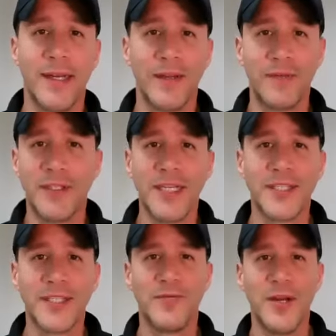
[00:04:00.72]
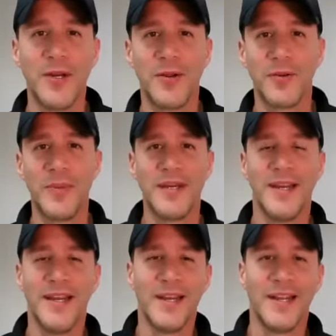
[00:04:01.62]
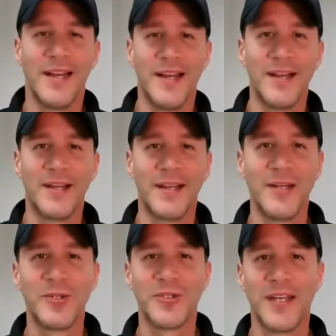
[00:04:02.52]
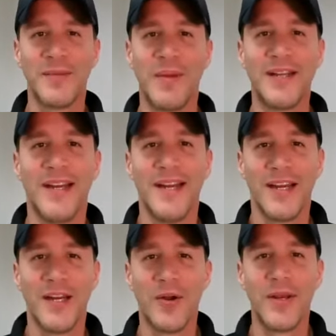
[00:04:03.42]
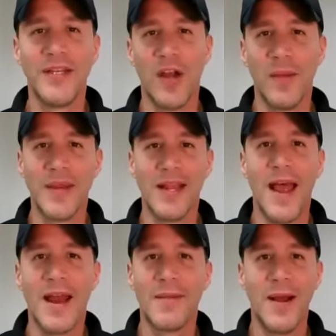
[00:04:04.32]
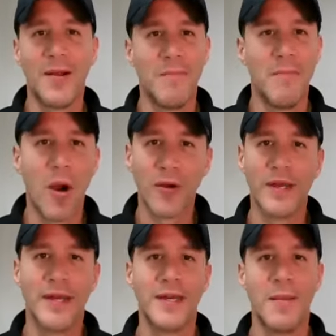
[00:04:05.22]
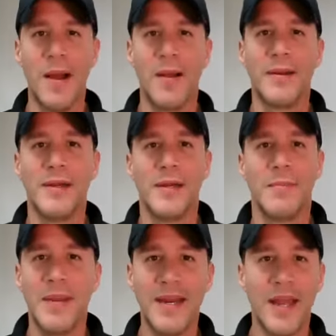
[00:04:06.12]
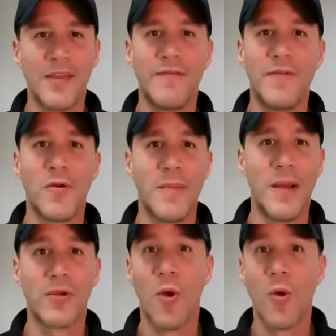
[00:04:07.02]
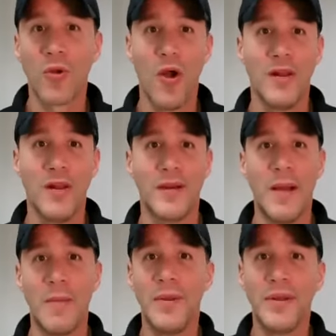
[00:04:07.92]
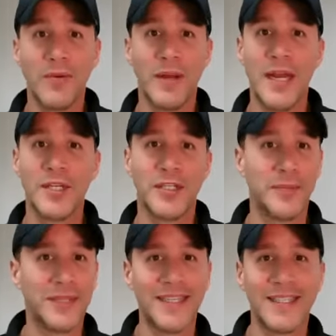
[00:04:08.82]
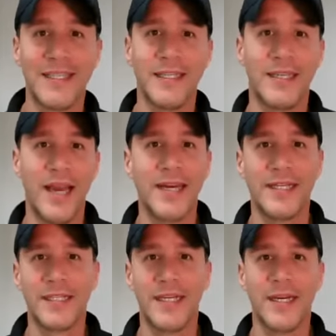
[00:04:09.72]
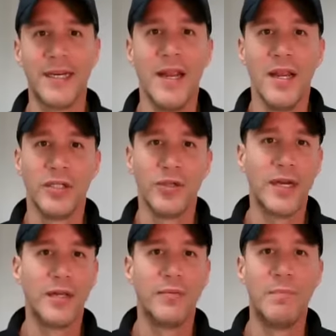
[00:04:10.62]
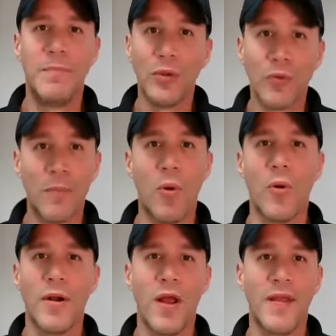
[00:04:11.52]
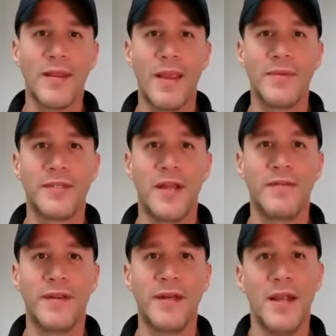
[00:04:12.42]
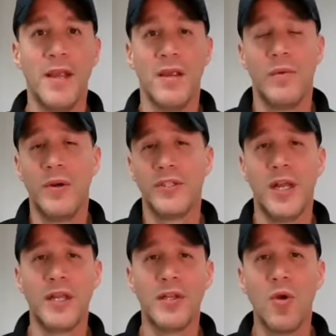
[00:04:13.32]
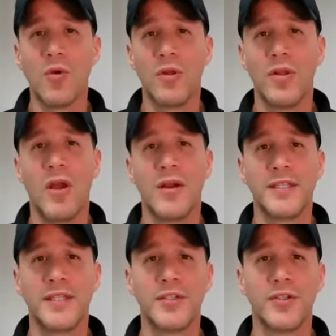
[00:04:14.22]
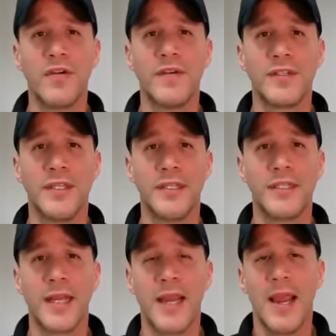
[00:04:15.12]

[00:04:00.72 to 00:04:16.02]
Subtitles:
if he sees this video, it'll be interesting. But he taught me a lot about marketing, about being on the phone, about cold calling, about building relationships instantaneously, and trying to build rapport and all that type of stuff. And we were selling local and long distance services,